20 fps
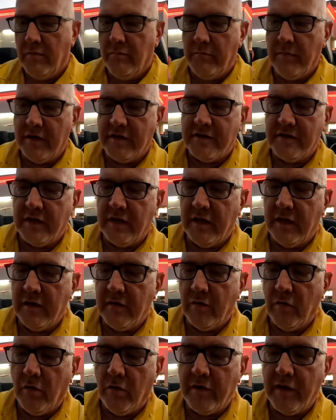Mix it
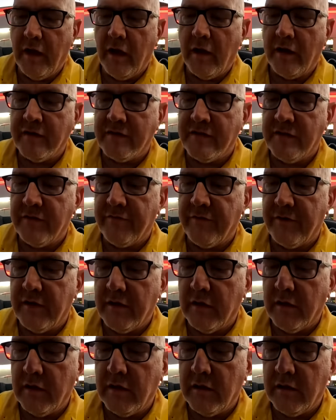in. Oh yeah, I can see the
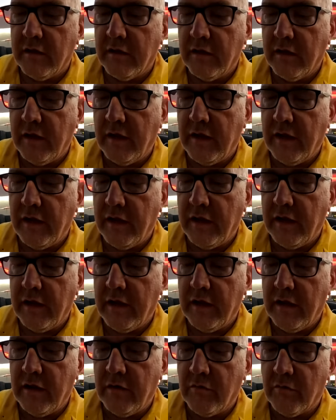vanilla.
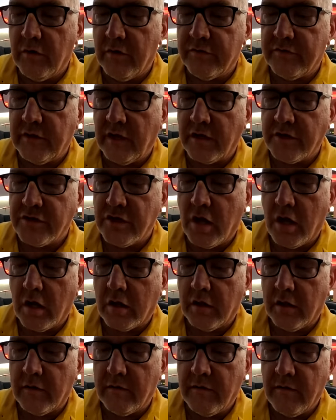And where's that
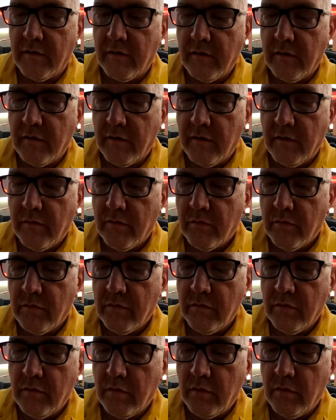chocolate?
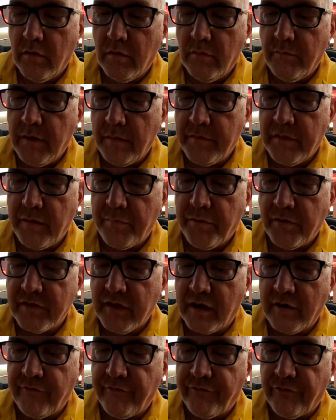Maybe they put
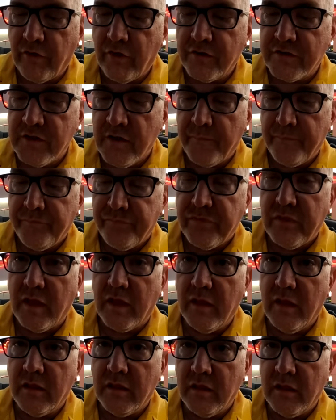that in first
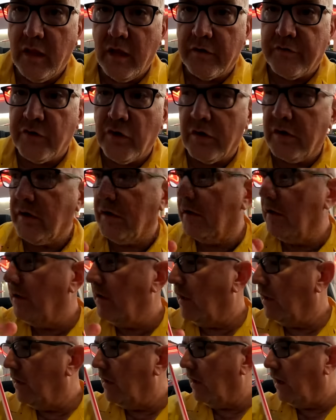it took
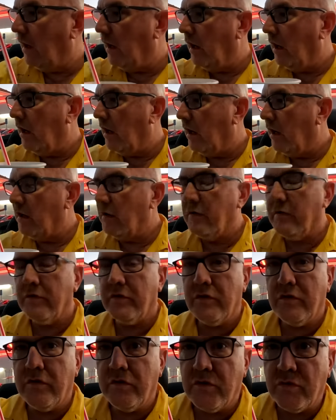uh,
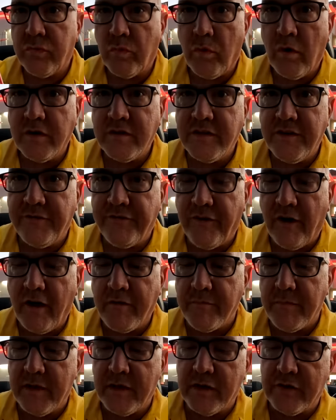
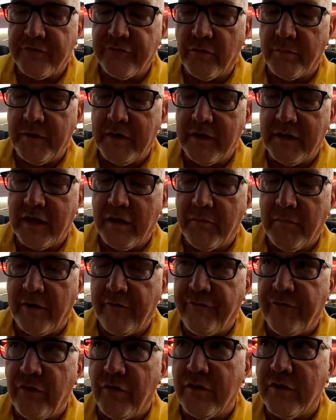25 minutes for me to get
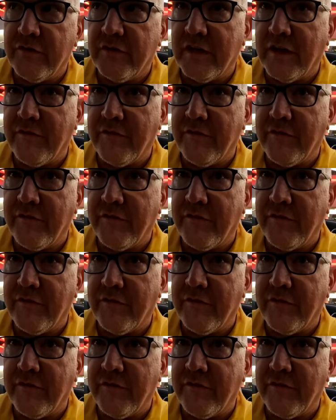my food, just to